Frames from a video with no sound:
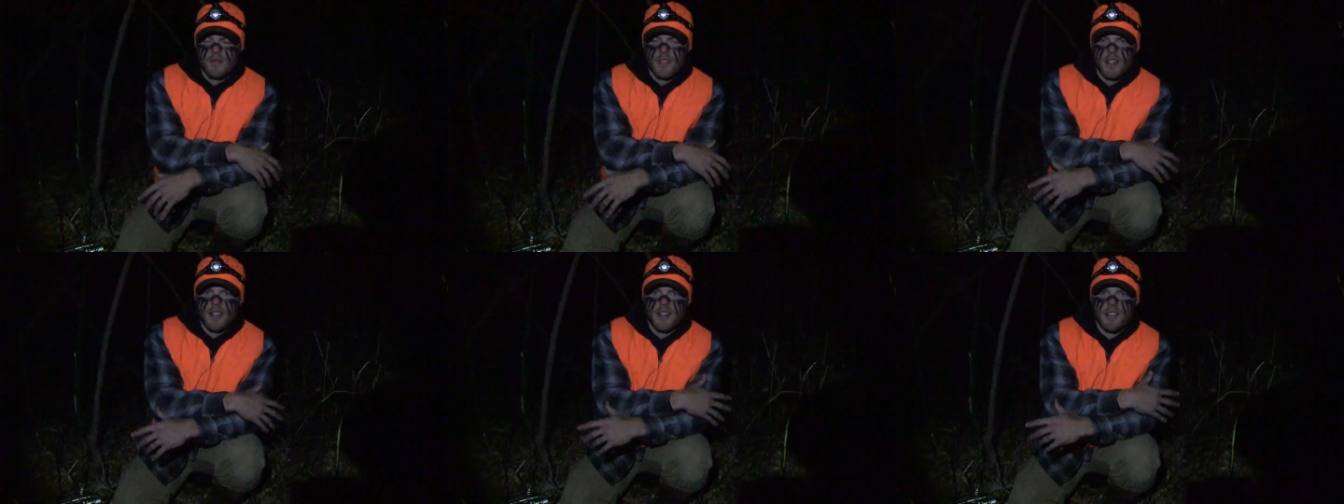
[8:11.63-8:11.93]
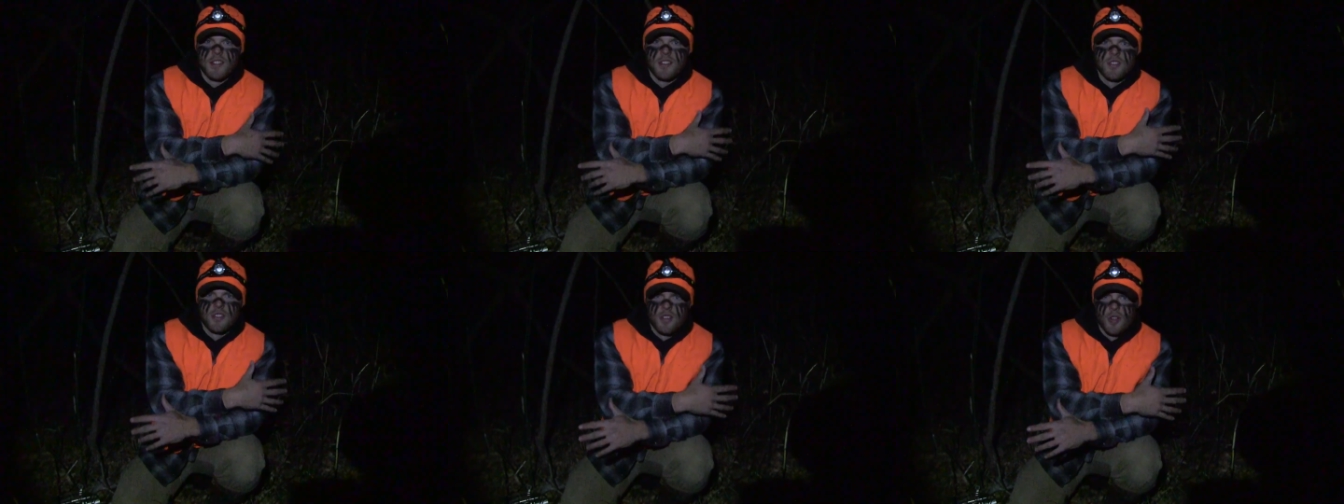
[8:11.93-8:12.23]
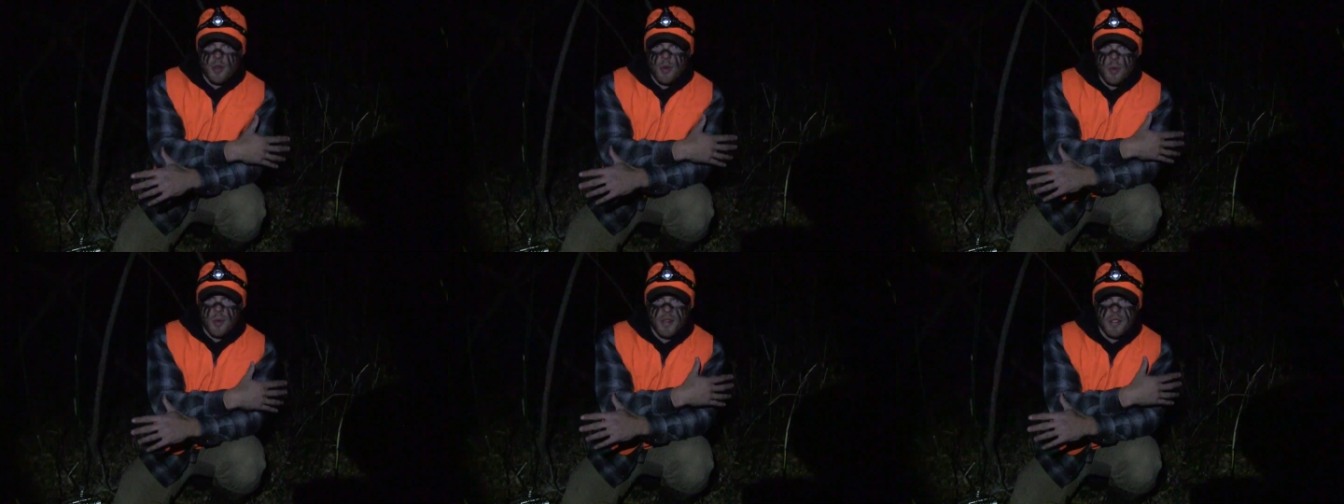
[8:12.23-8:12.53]
it is
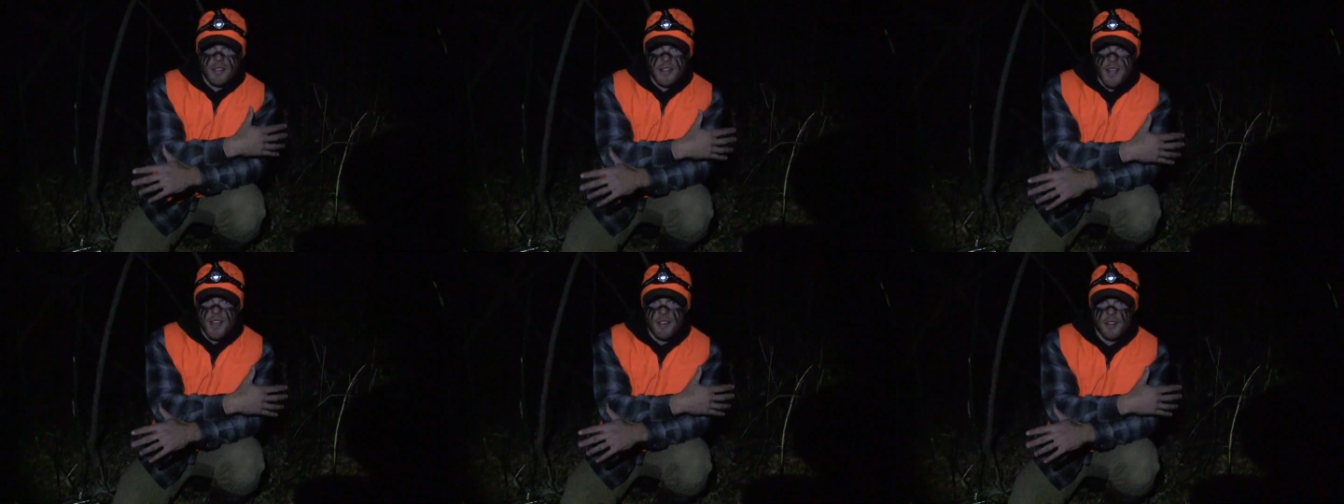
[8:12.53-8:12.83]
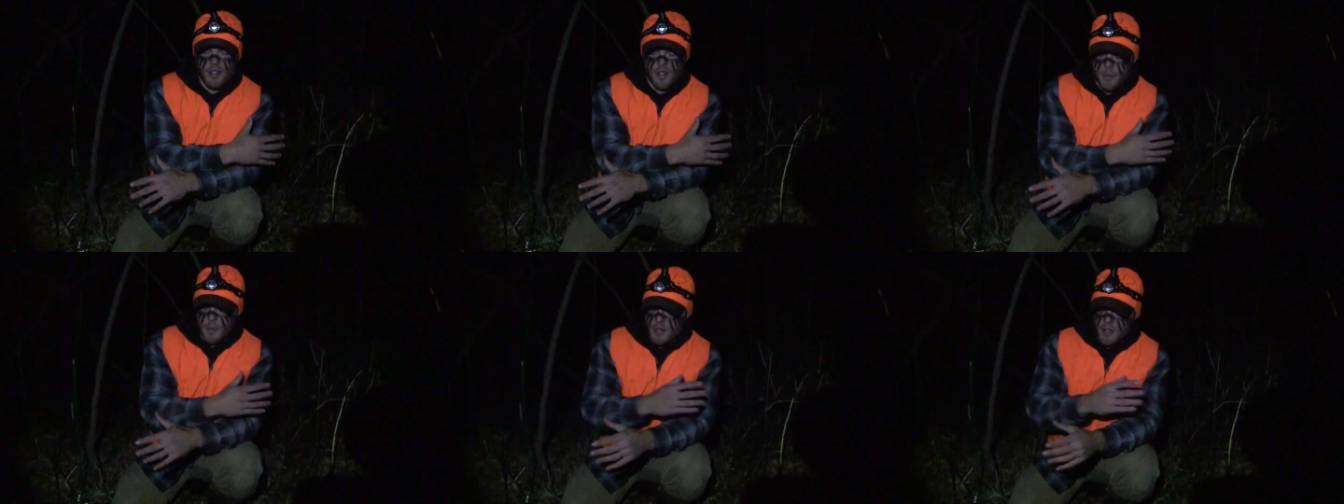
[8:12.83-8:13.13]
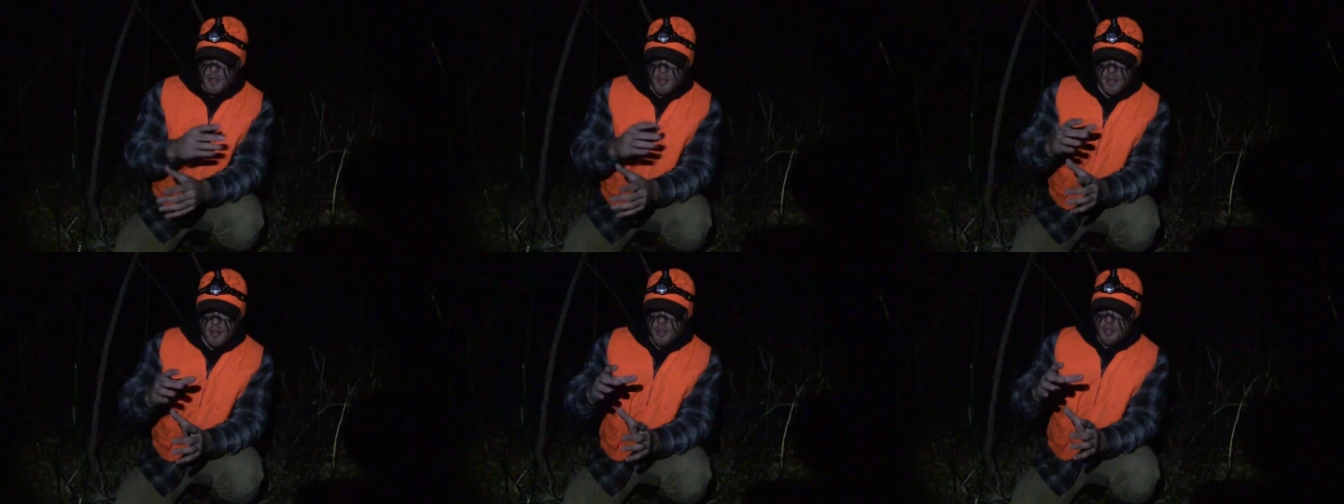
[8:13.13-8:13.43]
so tender. I
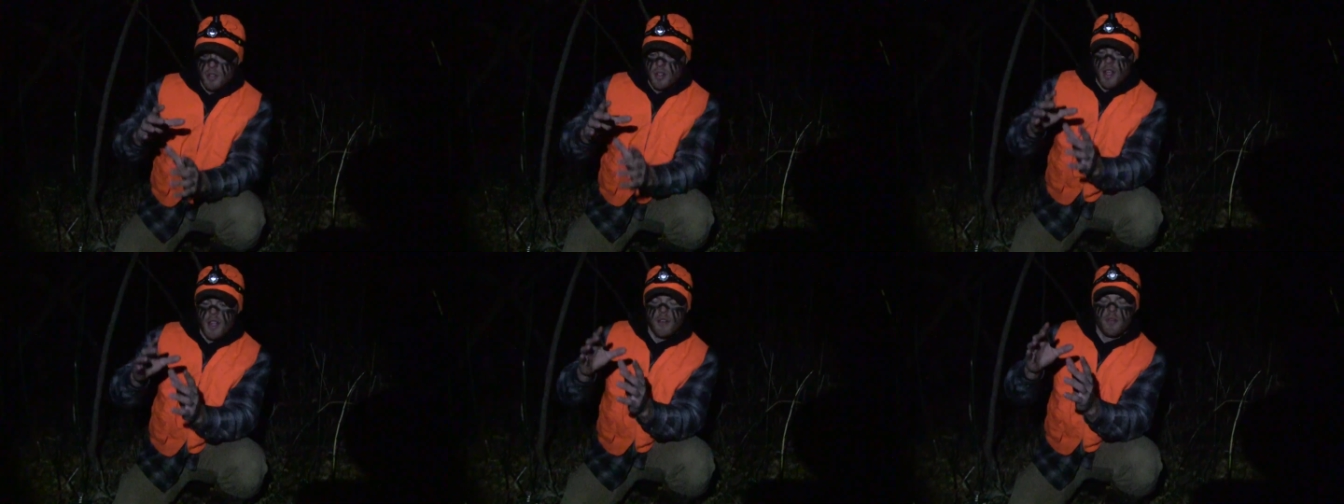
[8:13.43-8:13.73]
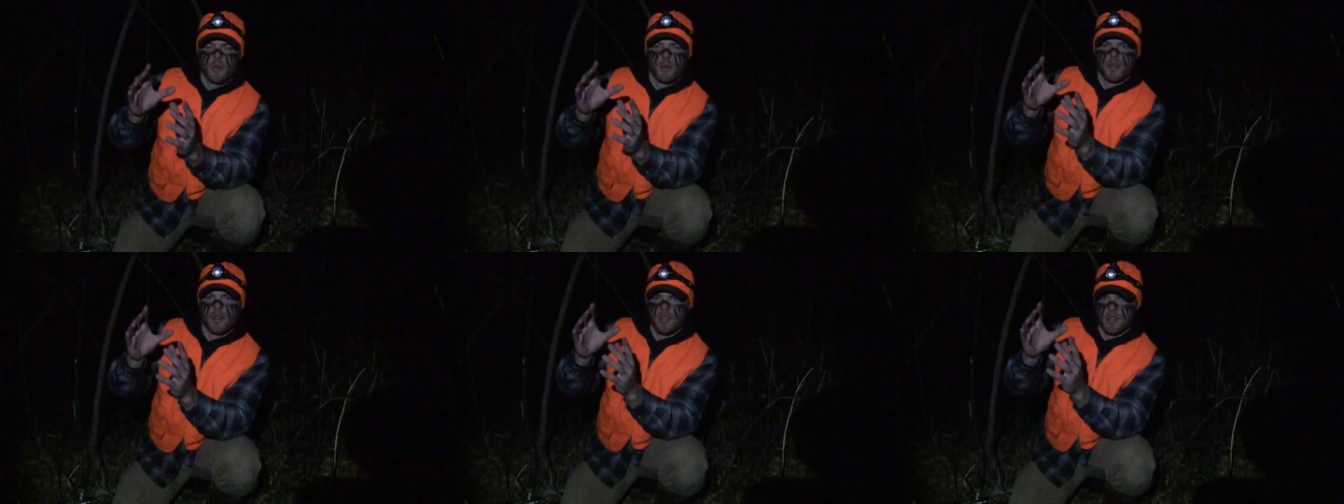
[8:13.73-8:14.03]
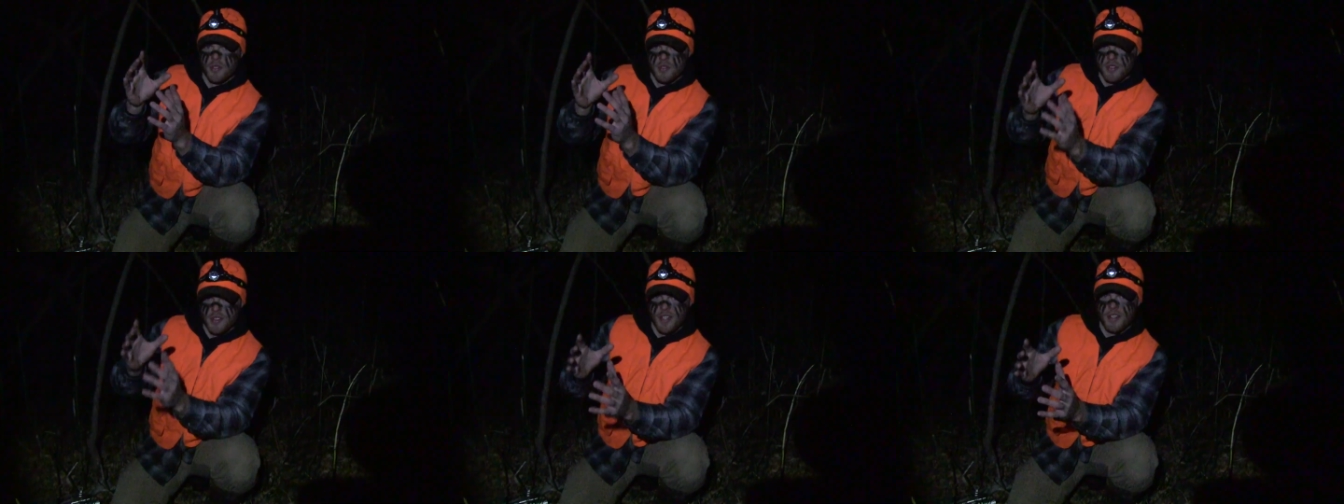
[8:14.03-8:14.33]
mean, everyone
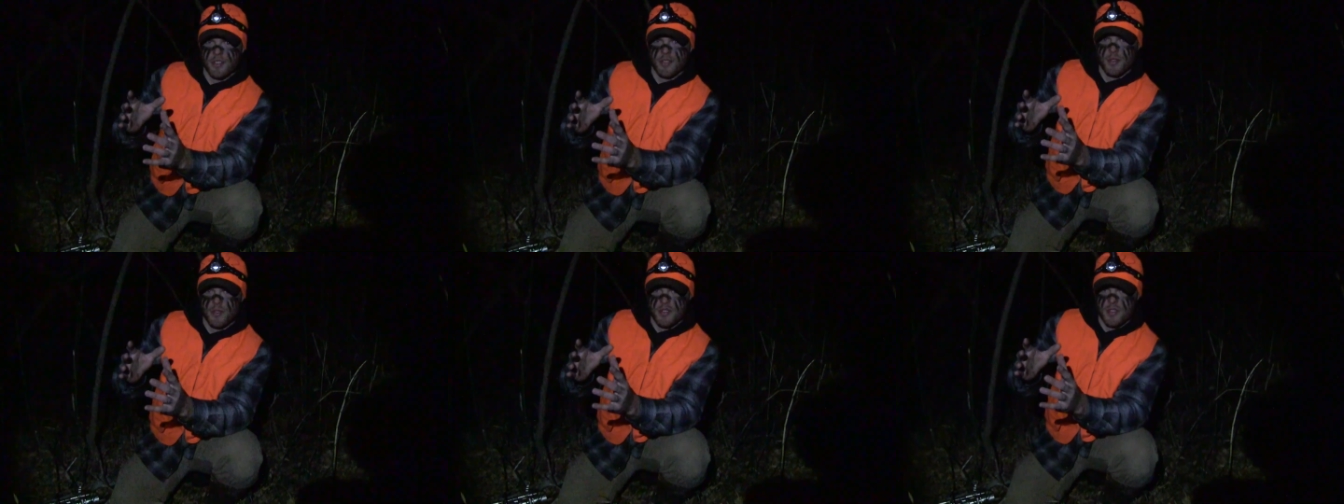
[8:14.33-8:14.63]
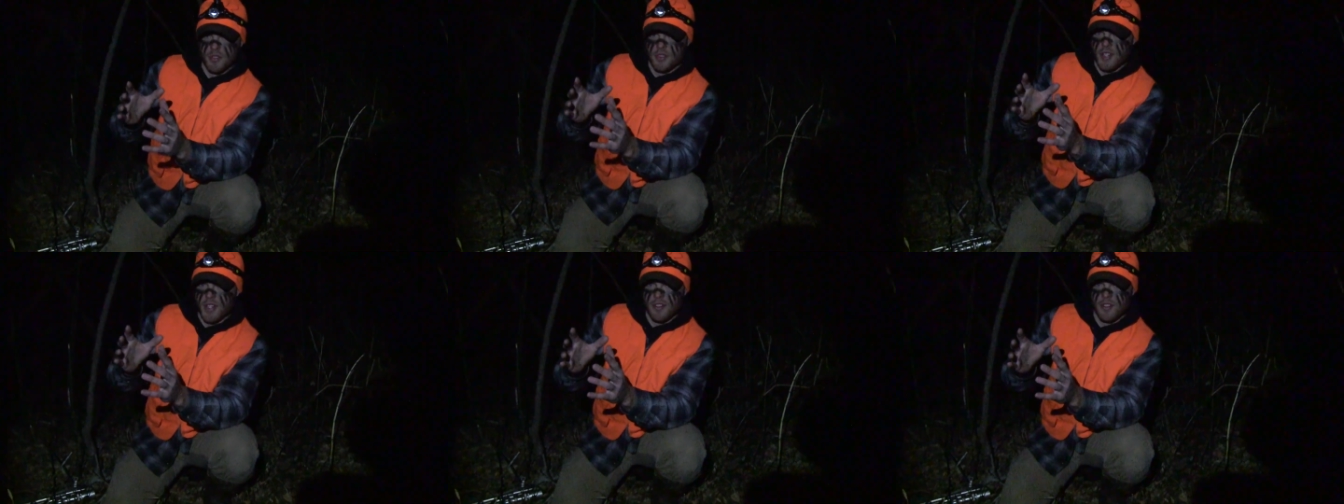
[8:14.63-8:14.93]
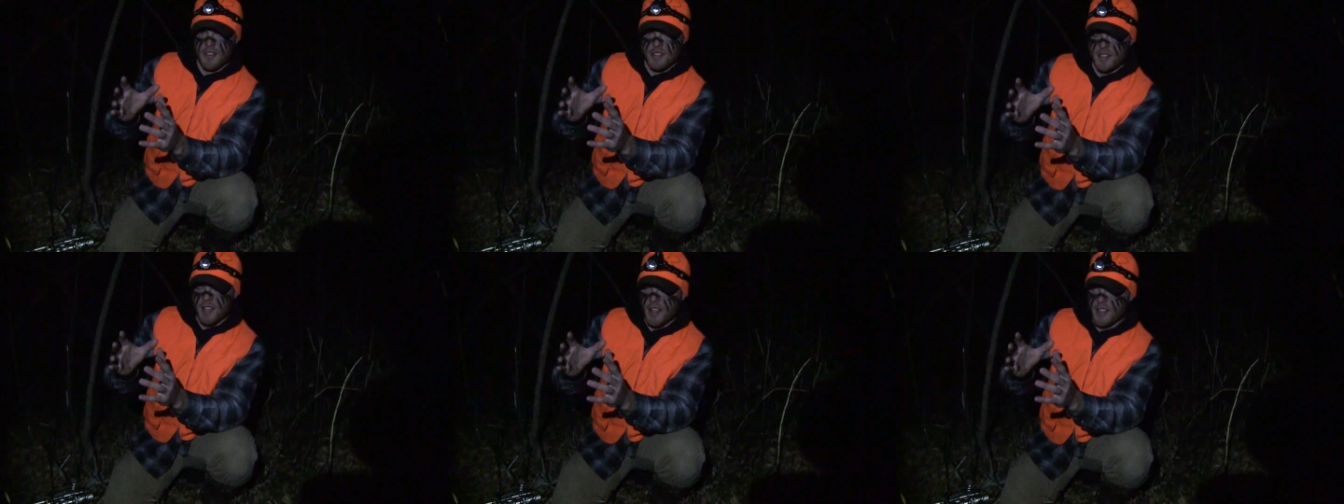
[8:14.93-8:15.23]
knows those tenderloins are
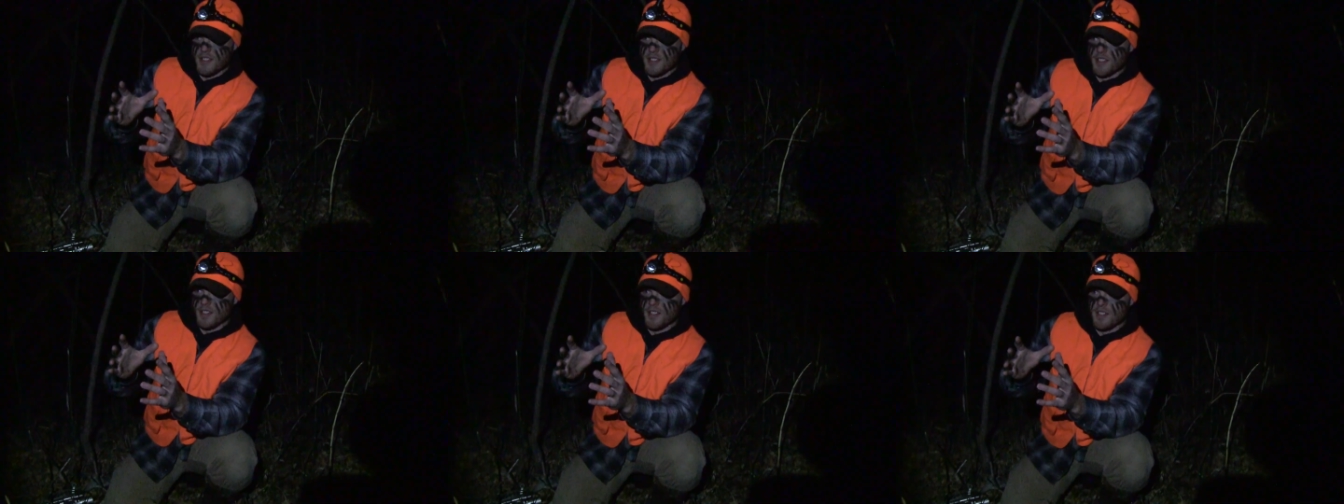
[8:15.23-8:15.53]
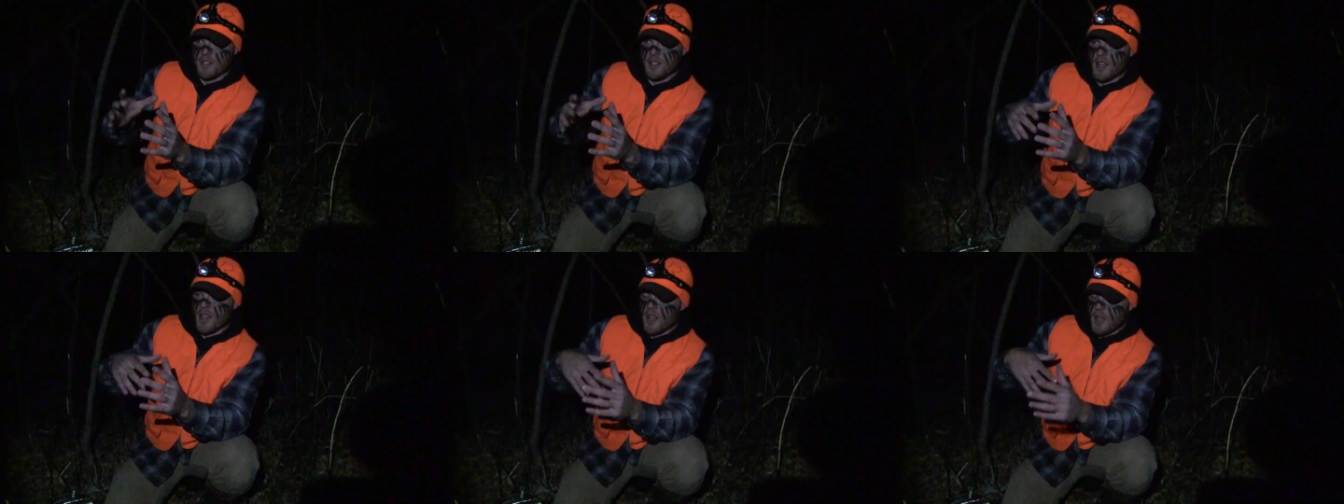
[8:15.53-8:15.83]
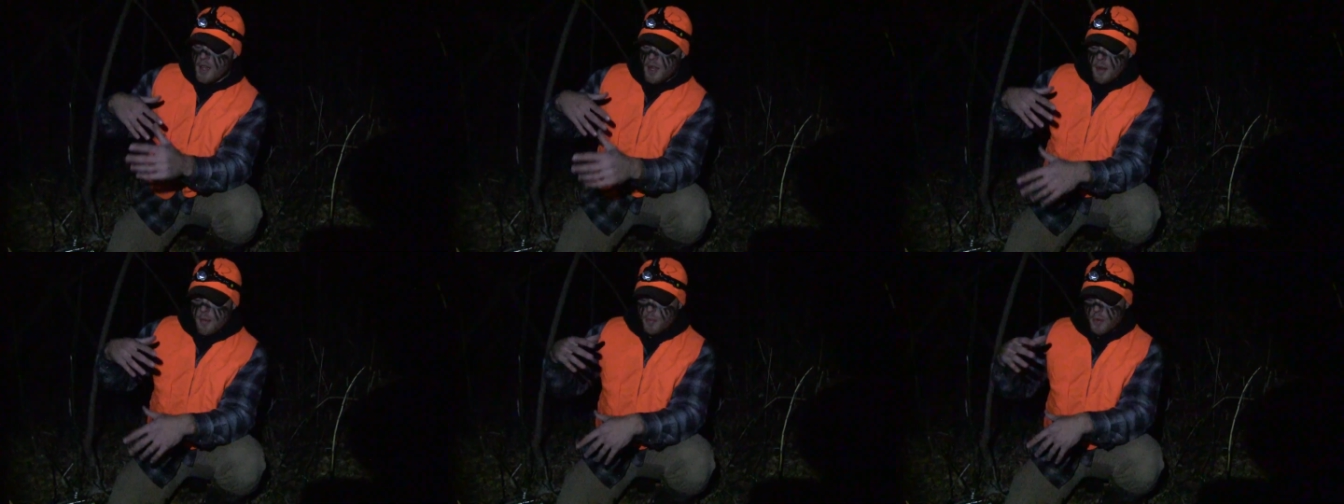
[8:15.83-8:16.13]
tender as it is,
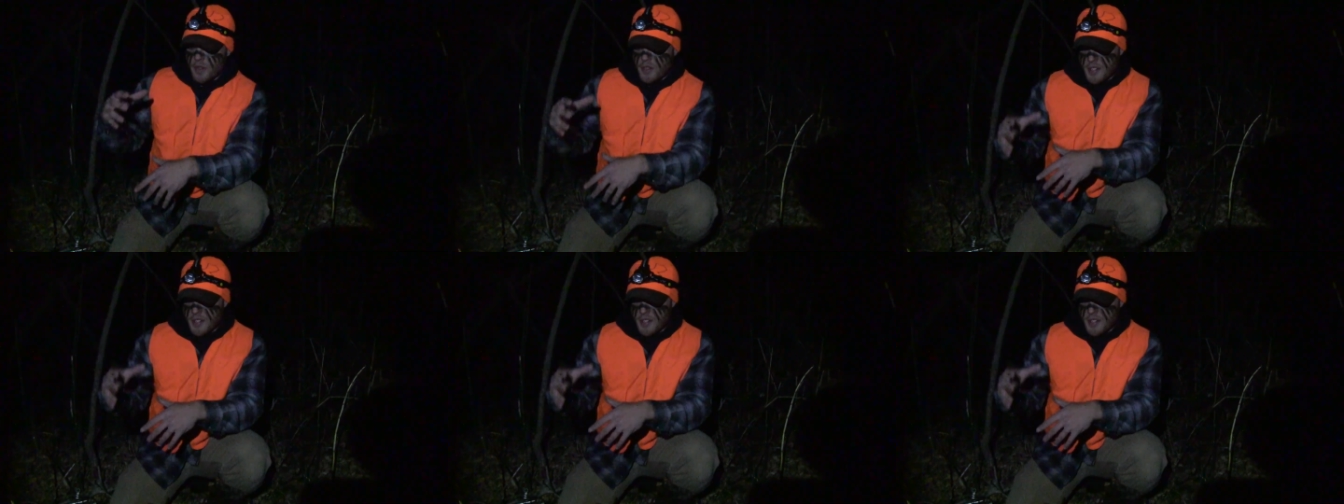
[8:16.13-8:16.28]
but